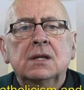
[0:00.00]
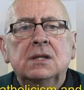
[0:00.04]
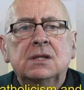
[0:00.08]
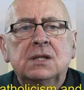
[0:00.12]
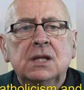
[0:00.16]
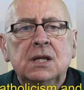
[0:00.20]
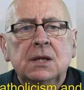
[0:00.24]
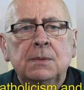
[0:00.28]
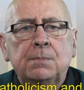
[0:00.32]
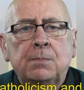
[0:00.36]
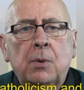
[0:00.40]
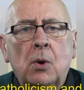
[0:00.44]

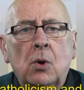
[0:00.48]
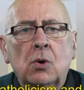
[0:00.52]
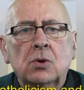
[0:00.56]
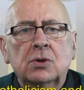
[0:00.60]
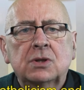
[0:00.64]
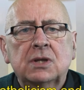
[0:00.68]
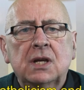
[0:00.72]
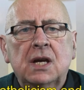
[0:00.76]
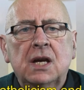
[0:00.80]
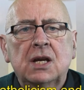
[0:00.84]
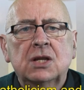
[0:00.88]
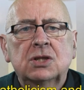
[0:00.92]

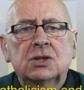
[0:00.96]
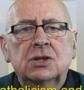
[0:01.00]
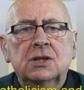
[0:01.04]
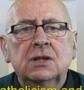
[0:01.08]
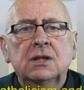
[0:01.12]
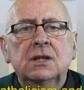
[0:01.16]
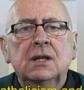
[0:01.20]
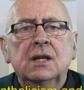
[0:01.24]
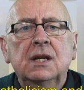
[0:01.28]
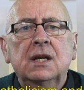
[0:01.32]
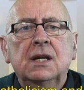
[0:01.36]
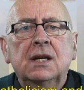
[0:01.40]

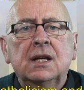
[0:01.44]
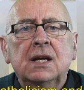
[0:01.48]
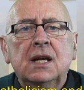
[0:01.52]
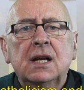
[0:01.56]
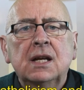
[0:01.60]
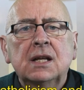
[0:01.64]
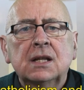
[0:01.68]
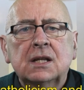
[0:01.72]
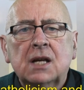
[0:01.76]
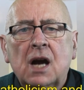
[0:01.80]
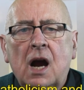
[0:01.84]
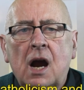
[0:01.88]
deportation,
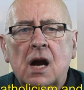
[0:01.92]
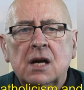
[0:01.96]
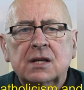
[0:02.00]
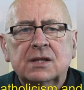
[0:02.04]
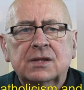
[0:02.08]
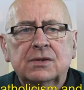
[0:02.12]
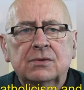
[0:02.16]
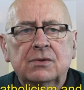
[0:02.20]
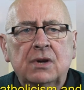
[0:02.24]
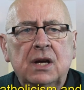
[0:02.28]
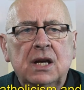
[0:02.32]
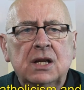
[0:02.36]

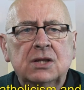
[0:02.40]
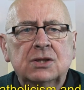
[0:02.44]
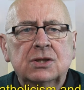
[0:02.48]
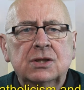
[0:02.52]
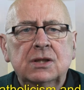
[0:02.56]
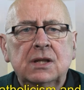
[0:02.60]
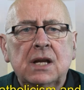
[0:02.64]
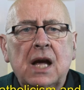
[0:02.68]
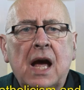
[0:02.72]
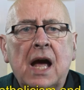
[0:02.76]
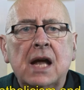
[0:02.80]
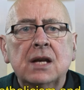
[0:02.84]

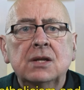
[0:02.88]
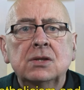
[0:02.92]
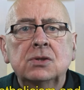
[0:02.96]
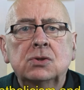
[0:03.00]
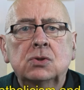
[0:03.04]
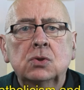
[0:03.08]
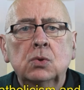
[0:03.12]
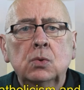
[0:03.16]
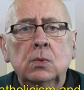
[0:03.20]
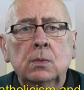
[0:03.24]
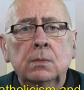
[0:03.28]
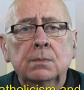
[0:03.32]
incarceration, and
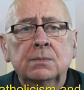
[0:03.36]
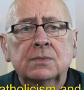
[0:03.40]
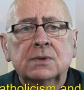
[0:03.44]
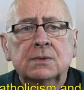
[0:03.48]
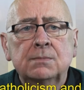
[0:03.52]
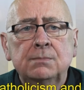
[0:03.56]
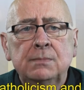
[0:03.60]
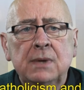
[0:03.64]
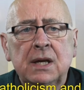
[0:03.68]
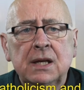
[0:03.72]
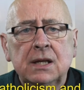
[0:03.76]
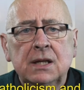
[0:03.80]
doomed
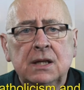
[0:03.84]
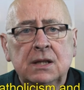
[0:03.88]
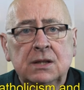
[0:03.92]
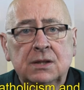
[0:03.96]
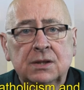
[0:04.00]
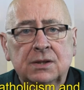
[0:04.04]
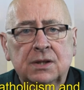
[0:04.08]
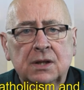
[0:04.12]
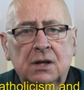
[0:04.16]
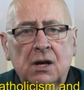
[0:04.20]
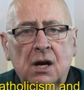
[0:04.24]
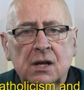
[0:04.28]
many
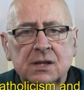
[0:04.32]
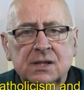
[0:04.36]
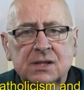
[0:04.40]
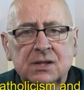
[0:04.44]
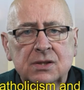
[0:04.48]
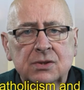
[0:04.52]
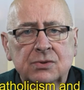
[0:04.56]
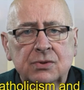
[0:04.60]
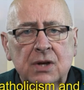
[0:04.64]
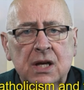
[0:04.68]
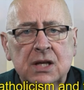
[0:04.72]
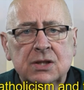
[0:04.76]
to the
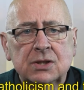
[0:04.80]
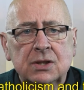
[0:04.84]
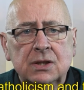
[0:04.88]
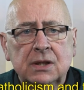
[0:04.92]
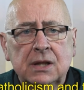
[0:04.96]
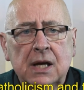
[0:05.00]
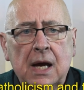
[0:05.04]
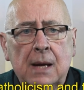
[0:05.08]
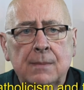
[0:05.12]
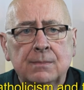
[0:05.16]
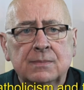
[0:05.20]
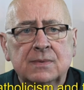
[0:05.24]
concentration
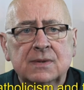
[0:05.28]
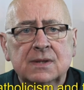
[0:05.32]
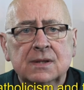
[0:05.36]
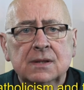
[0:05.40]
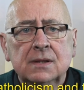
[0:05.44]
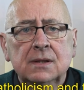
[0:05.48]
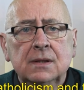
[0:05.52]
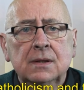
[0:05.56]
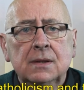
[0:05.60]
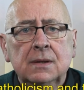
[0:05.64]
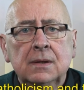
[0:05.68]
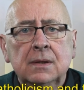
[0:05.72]
camps.
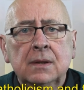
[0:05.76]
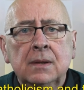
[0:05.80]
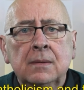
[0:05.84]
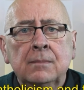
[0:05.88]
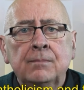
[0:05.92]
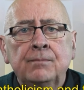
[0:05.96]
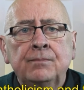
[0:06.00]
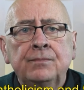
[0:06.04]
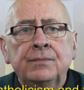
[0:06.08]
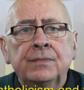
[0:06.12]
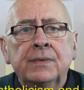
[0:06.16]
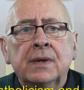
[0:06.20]

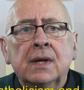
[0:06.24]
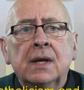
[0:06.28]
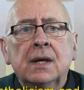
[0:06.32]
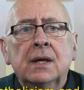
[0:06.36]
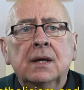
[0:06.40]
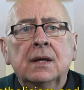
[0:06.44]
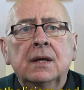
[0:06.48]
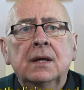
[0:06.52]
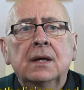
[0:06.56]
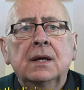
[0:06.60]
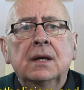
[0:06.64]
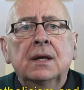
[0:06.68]

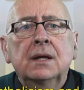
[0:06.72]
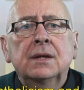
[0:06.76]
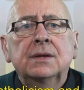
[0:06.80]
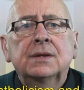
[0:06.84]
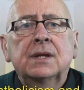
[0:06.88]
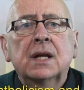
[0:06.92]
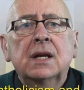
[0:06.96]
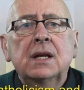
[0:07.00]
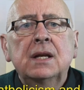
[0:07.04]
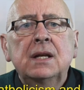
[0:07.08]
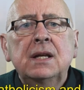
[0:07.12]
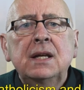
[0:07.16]

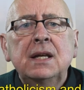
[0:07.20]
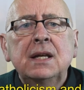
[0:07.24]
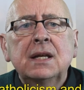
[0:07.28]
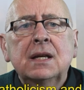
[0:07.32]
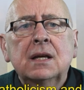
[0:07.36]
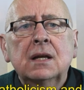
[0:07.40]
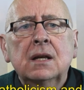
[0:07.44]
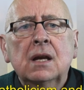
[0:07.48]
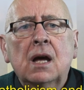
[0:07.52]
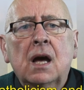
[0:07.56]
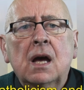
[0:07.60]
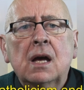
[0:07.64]
The
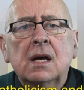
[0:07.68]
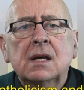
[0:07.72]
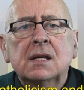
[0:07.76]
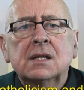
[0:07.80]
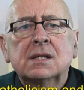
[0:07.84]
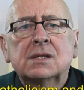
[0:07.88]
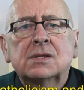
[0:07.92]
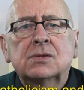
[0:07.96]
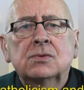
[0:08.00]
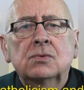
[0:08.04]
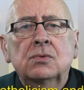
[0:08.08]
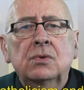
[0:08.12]

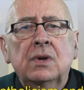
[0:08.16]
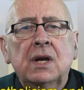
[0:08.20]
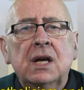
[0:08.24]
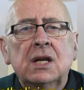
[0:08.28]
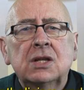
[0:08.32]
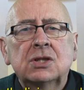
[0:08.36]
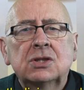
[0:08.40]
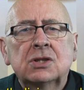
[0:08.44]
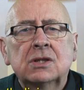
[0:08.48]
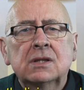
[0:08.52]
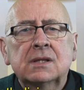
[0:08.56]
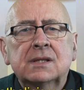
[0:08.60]
legalized
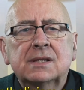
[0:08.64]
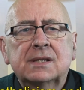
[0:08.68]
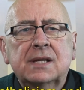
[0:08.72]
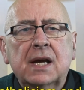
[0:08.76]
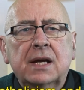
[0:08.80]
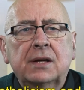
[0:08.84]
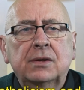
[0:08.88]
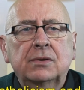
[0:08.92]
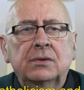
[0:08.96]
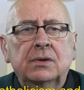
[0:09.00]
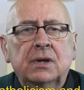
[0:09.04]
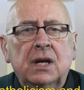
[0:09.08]
racial
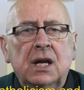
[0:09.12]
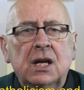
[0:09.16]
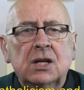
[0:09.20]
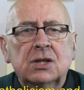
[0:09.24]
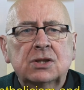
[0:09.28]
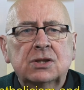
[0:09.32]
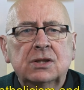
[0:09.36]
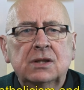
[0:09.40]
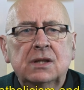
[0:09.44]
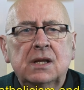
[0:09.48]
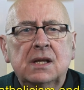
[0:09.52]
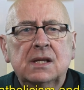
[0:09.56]

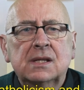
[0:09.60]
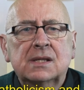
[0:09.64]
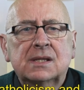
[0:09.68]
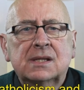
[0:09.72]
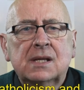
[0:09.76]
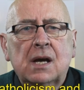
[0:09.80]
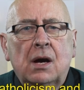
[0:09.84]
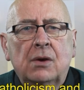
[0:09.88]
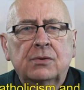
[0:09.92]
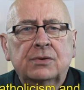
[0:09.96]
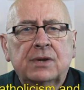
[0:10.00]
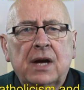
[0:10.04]
segregation in
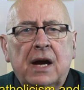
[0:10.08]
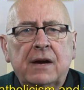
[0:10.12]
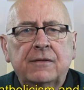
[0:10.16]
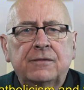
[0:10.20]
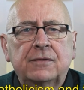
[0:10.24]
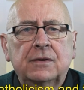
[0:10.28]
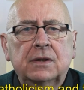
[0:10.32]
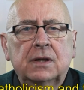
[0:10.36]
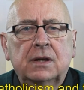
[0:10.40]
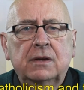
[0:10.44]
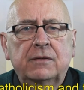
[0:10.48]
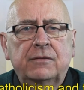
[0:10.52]
South
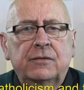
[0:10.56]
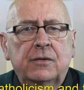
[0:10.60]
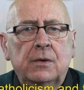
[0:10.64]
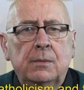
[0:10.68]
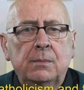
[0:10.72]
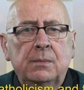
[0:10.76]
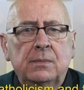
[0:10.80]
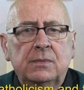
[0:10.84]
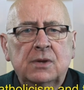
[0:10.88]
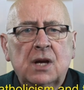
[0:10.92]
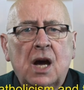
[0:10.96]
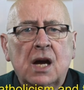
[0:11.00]
Africa
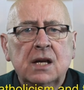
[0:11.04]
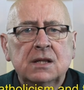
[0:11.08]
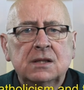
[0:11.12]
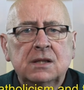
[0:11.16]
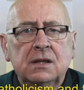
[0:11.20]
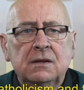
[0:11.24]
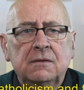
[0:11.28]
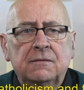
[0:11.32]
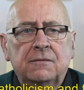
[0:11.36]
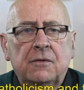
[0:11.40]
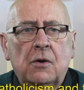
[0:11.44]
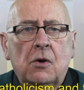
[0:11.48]
from
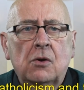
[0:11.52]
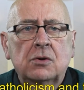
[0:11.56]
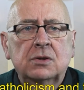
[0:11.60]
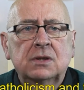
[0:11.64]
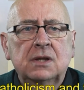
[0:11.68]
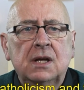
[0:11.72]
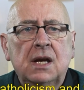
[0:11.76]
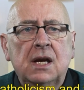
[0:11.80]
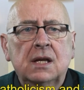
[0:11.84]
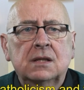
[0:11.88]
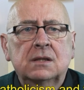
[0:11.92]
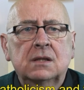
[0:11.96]

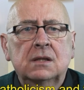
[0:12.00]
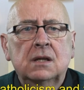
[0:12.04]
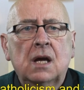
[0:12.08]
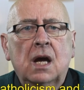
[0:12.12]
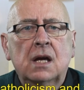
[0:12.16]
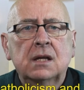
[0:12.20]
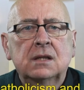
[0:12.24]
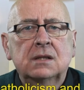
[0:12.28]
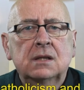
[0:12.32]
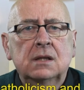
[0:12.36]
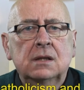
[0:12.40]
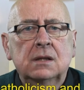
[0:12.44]
1948 to
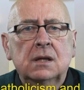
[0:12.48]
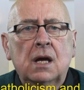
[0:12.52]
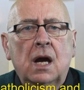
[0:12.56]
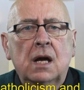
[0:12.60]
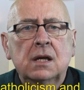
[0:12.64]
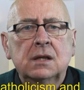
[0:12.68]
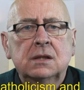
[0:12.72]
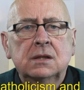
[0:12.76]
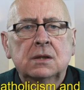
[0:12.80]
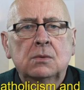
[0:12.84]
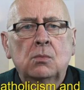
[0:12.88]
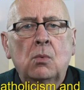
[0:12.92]

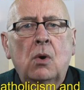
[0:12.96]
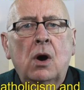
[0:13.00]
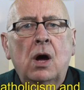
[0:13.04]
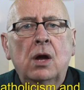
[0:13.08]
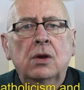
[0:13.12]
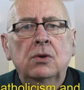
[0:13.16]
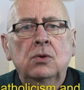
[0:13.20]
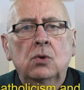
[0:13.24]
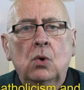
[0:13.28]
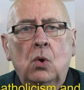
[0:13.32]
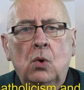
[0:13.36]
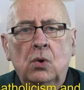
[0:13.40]

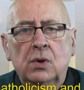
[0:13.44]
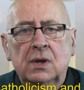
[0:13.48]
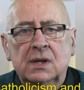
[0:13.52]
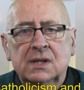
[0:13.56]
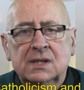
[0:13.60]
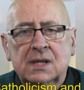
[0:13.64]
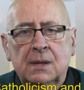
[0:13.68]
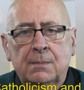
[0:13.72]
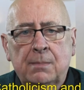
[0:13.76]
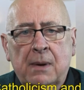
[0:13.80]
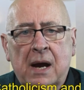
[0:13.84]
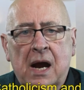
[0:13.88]
1991, known
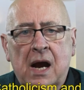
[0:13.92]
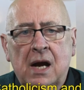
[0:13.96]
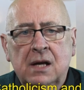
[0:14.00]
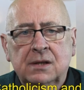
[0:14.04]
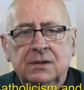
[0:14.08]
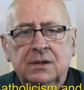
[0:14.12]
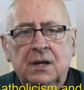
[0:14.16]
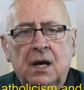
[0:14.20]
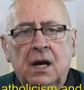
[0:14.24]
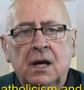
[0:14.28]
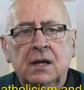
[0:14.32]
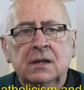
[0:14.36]
as
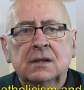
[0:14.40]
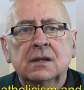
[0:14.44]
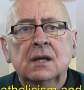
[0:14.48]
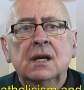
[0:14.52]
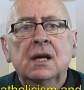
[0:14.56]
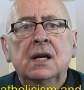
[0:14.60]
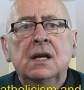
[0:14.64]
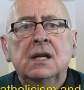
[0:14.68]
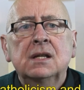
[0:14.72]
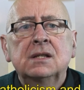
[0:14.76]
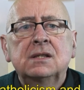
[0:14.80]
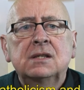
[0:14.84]
apartheid,
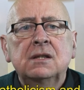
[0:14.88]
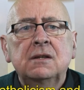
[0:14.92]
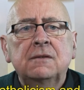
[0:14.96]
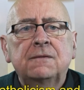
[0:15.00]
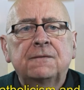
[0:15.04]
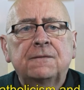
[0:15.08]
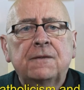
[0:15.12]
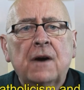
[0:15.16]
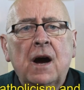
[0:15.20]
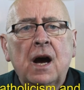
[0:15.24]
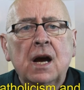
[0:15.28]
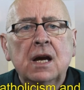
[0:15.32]

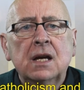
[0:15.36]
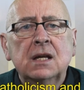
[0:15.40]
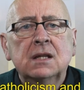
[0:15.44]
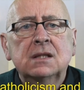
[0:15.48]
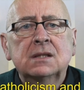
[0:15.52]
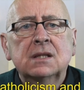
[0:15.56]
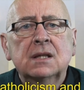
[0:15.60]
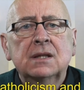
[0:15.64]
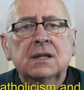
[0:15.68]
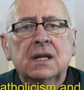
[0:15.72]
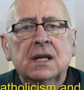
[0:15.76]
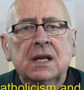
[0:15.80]

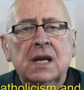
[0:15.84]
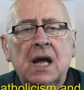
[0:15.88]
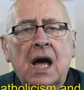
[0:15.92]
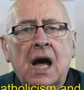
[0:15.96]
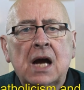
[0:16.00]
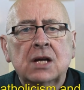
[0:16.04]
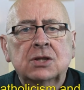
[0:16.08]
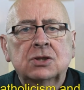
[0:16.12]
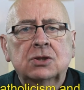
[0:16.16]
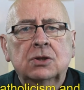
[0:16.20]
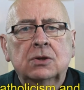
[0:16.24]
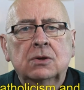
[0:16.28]
defied the
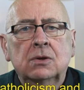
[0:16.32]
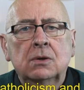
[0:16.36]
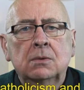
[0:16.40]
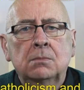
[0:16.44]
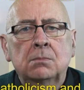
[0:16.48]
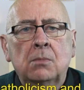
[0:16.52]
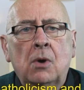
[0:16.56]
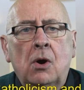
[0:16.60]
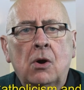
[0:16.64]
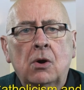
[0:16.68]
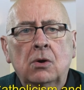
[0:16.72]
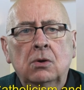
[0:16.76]
natural
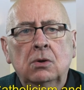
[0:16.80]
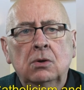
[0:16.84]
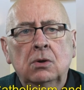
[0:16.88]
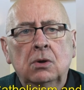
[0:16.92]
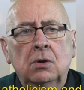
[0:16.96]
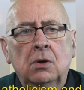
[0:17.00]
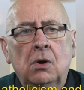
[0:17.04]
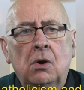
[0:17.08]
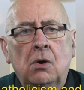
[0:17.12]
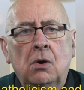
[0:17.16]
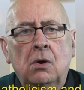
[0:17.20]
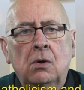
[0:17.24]
moral
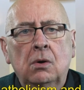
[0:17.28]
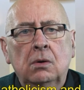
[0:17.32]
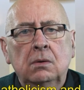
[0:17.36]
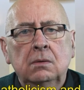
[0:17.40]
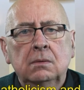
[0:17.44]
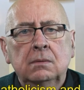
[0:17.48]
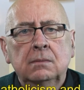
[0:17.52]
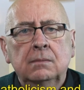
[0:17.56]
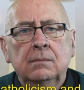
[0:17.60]
law.